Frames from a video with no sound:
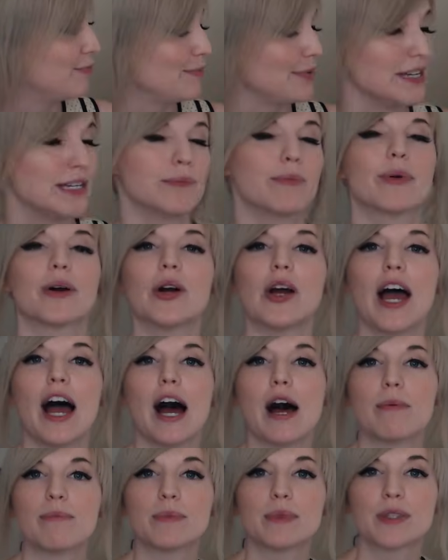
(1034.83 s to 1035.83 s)
be
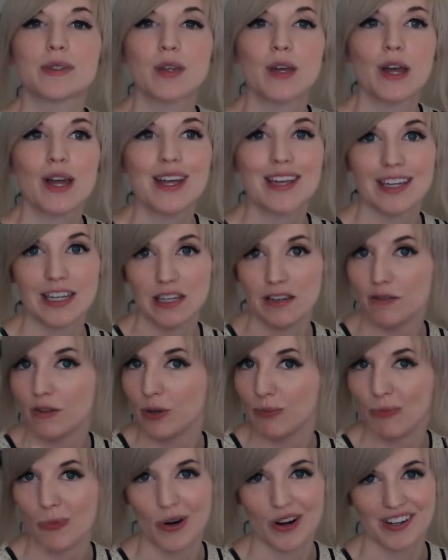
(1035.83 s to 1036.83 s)
perhaps
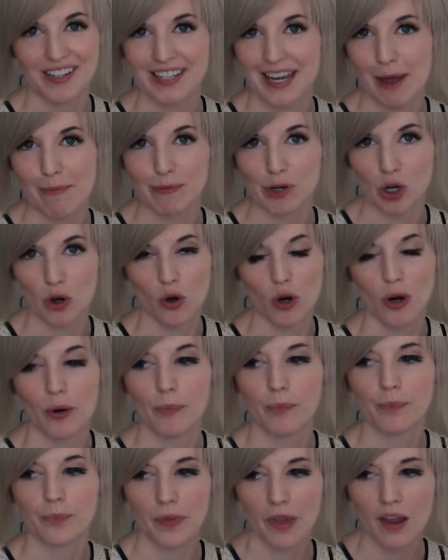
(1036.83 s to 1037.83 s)
even more skeptical
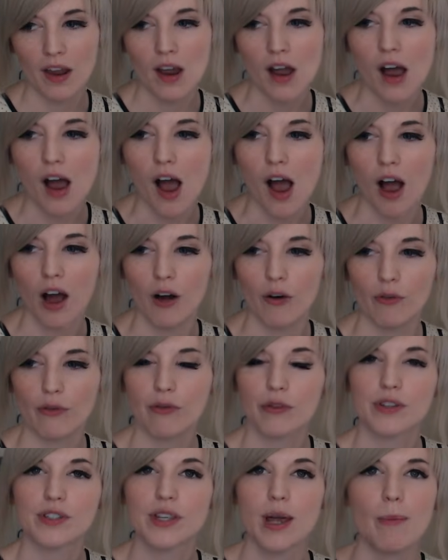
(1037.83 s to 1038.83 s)
of
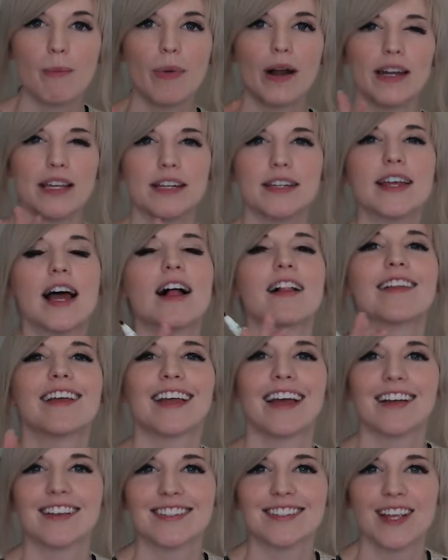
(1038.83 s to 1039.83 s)
somebody telling
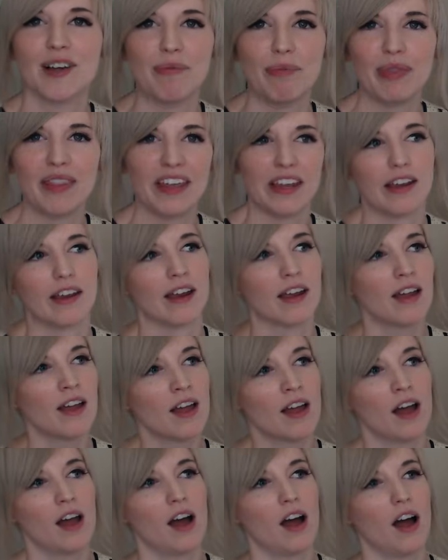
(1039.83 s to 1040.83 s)
us something
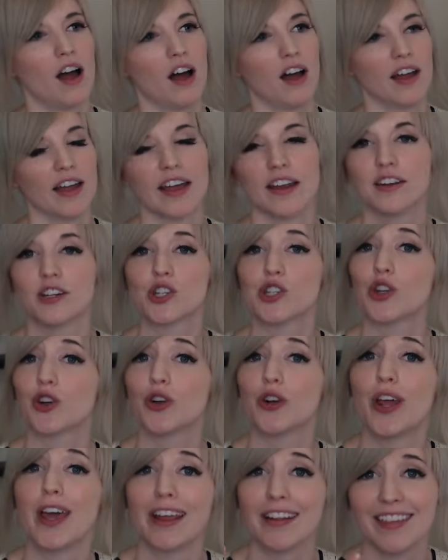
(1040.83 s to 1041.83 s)
and
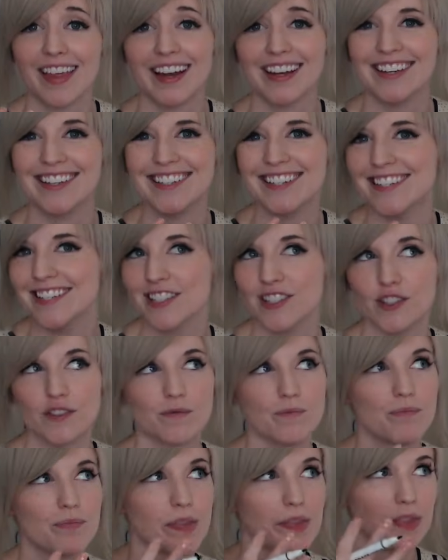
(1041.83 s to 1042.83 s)
asserting that it is
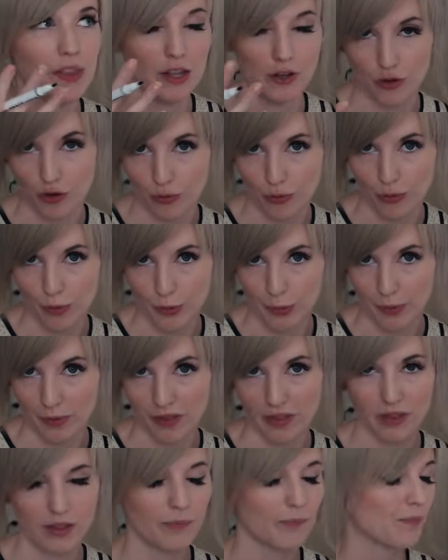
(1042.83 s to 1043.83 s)
the truth.
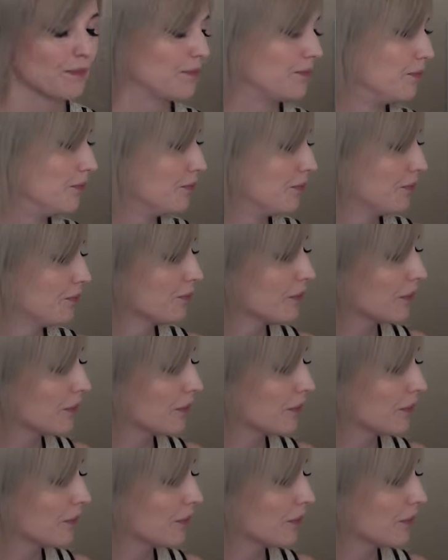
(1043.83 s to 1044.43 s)
Mm-hmm.